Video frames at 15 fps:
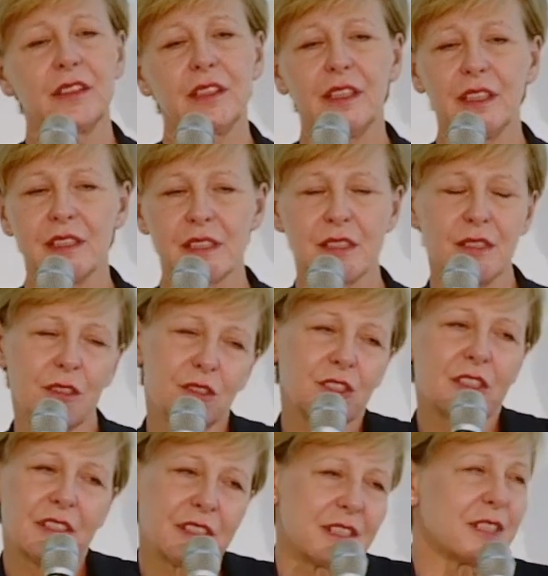is not
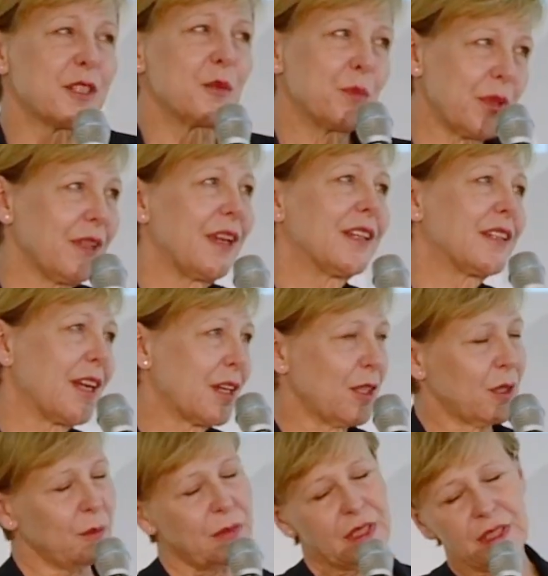just a simple
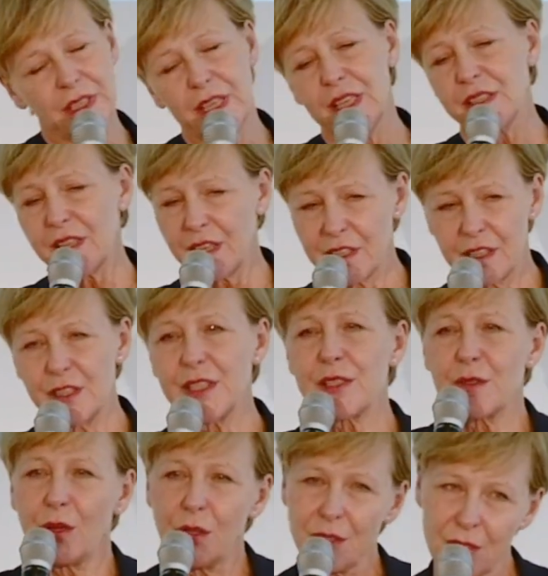attacker, but the attacker
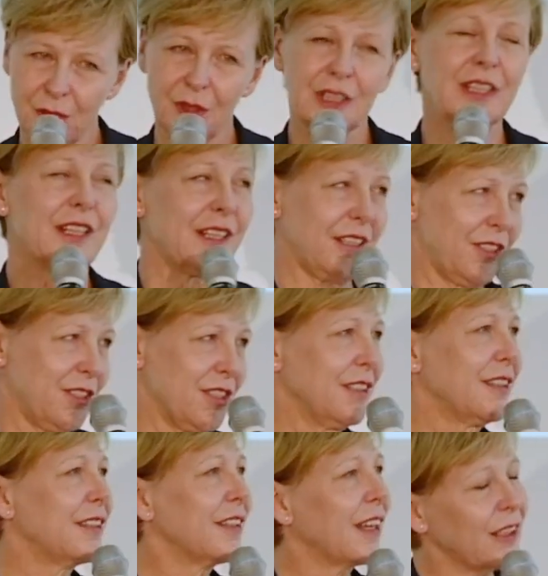is also
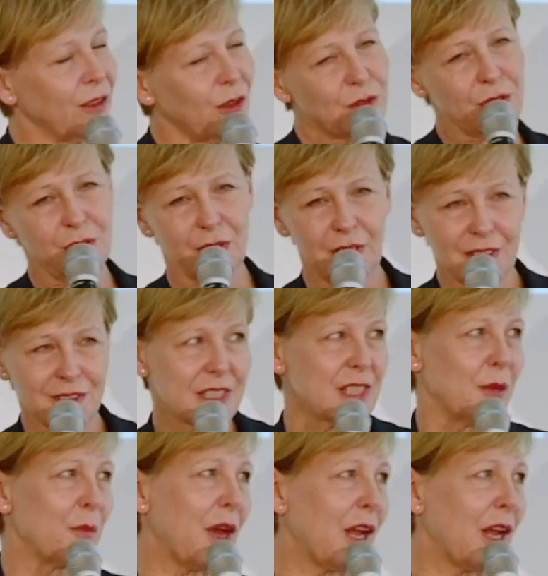intelligent and also has some